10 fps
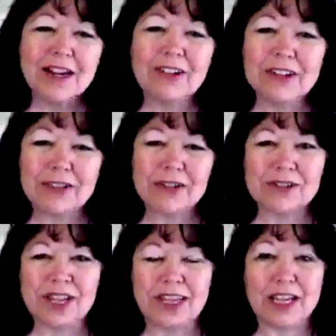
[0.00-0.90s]
All right,
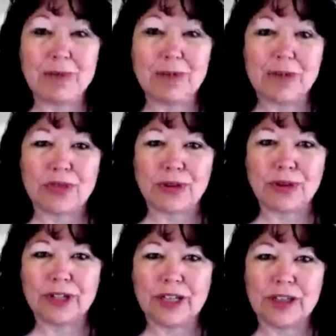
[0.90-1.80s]
Thursday, April
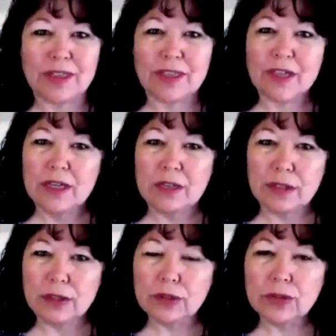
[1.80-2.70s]
30th.
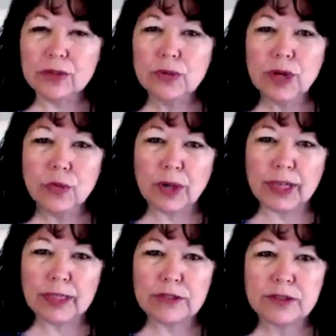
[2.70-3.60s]
New
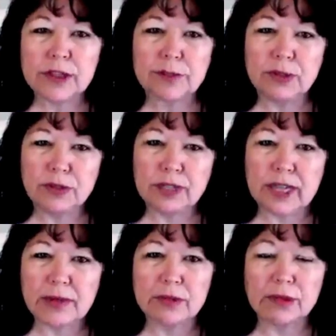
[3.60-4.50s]
ways to
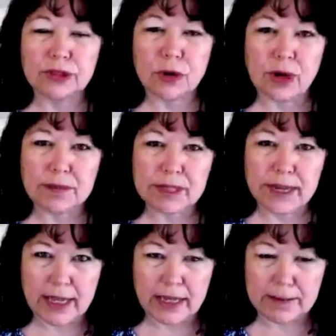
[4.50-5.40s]
communicate will show up
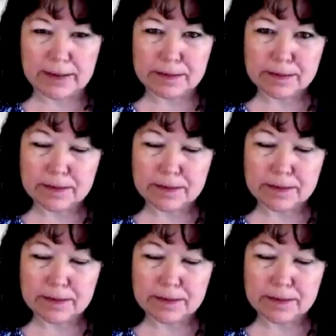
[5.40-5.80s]
today.